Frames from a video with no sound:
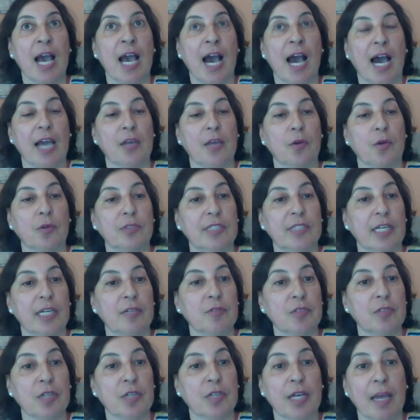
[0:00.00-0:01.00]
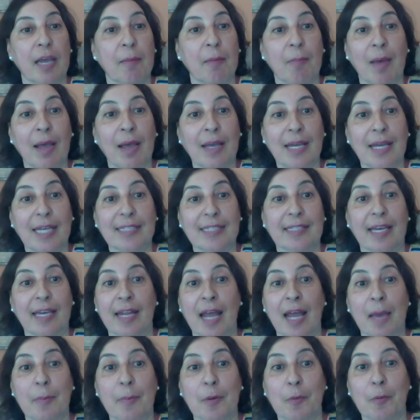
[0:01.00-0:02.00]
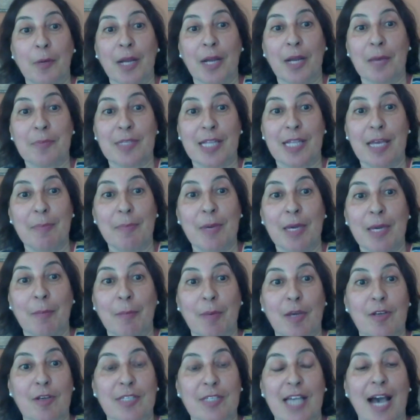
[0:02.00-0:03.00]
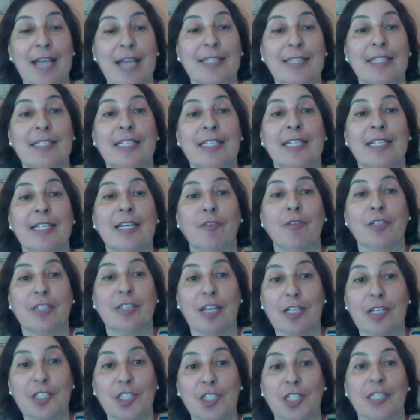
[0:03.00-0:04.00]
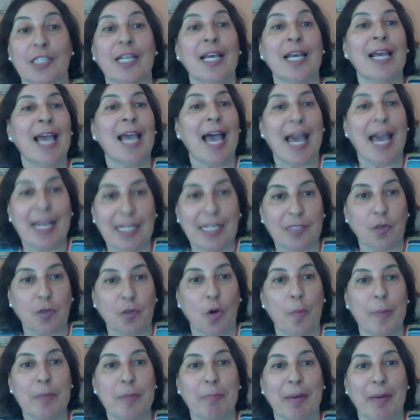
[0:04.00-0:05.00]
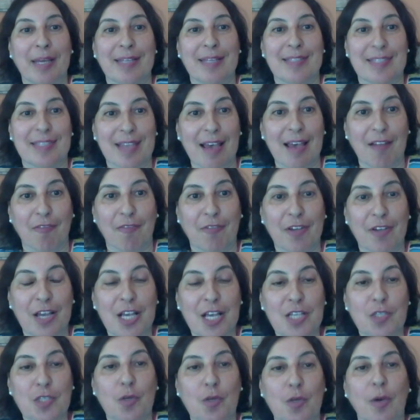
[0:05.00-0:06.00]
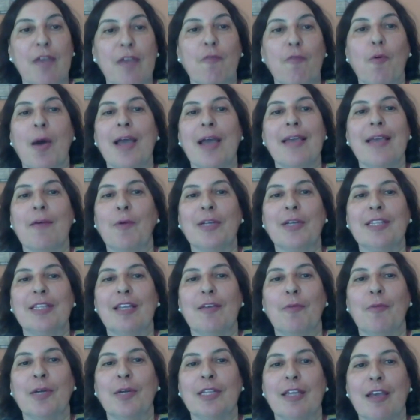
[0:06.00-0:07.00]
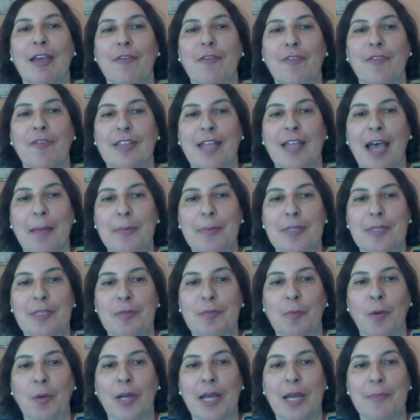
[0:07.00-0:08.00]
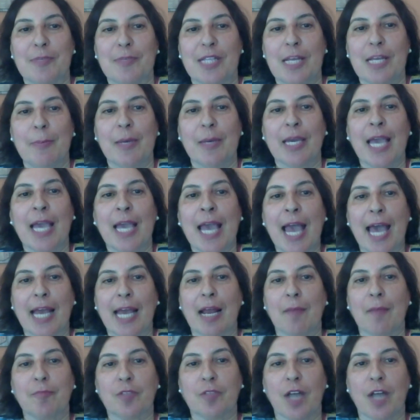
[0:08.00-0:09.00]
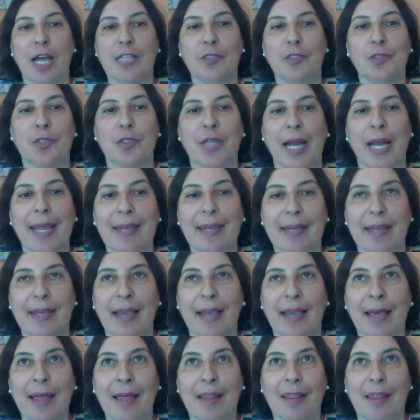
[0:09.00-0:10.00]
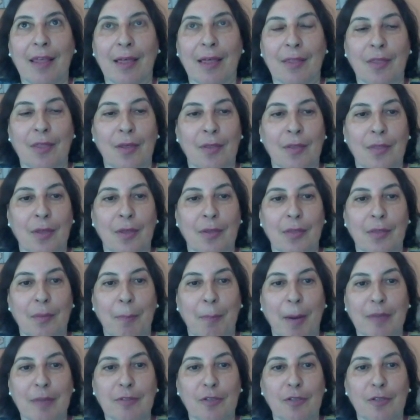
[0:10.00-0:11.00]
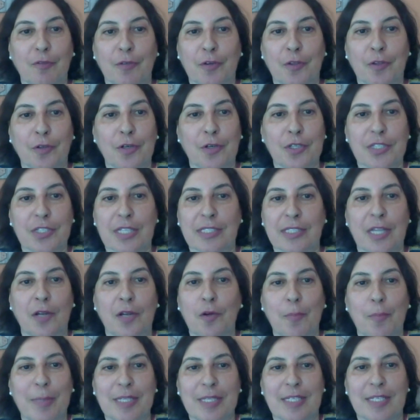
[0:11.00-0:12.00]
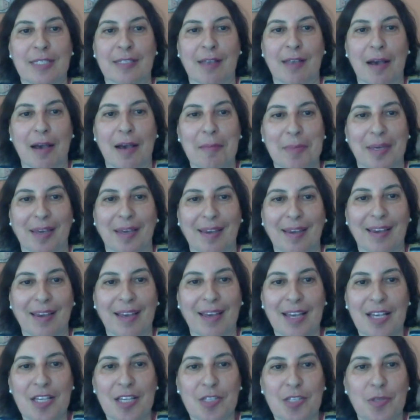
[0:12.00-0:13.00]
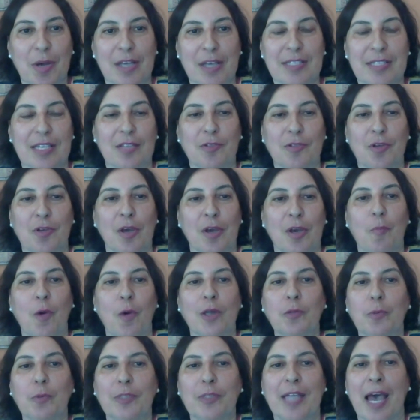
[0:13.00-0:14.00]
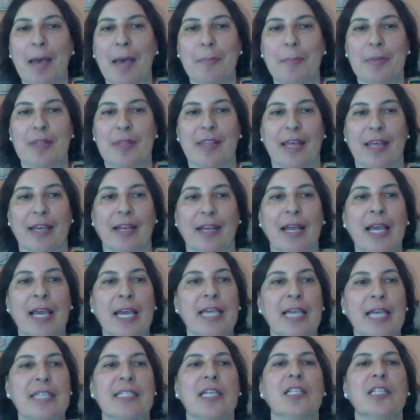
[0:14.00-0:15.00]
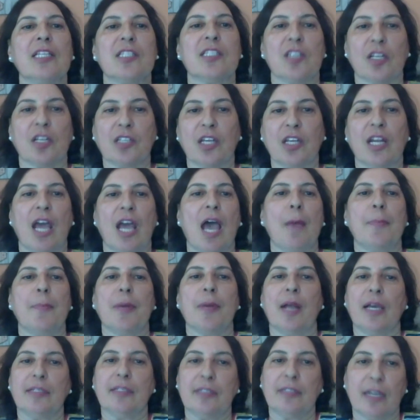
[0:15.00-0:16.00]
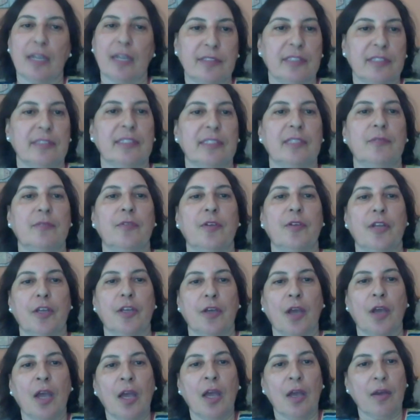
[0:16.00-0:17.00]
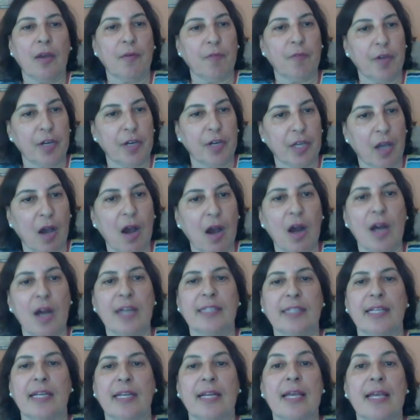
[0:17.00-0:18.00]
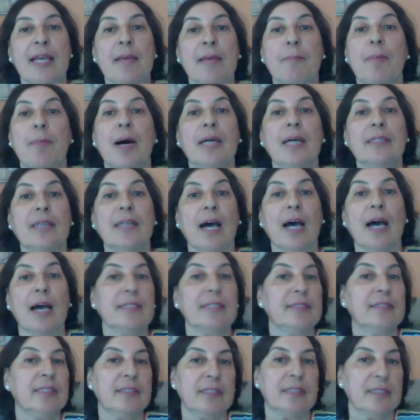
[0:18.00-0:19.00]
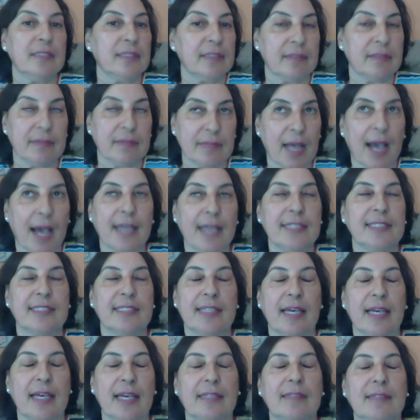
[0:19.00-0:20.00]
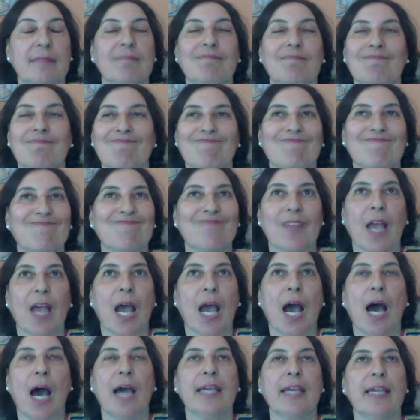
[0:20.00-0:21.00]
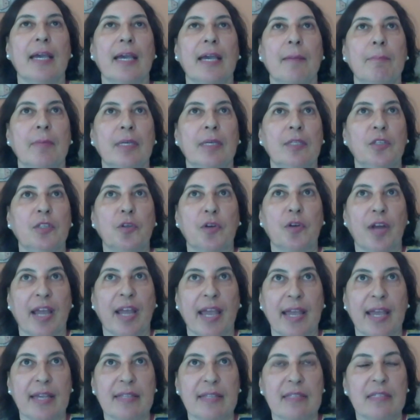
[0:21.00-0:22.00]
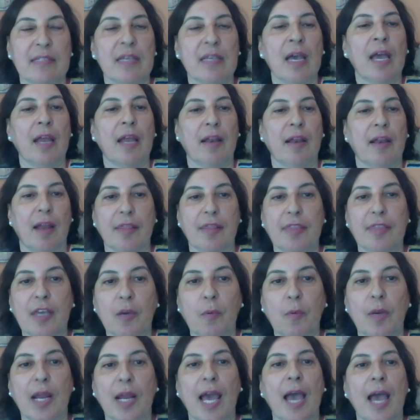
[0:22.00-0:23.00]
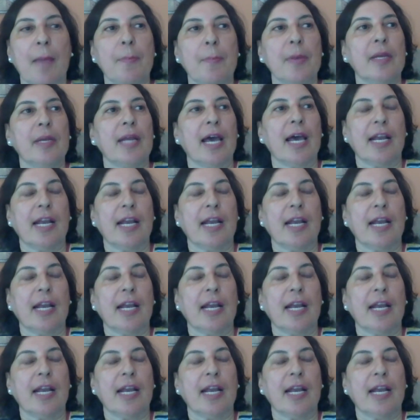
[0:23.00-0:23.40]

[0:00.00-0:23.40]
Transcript: I wrote down to him, it can happen when I'm sleeping because I didn't even touch it and it opened by itself. So what if it happens when I'm sleeping and I'm trying to ring the button for the nurses and nobody's coming? So I said to him, what would happen then? He said, it's not going to happen. I tightened it very, very hard. But I didn't. I said, I am in your hands, nothing will happen.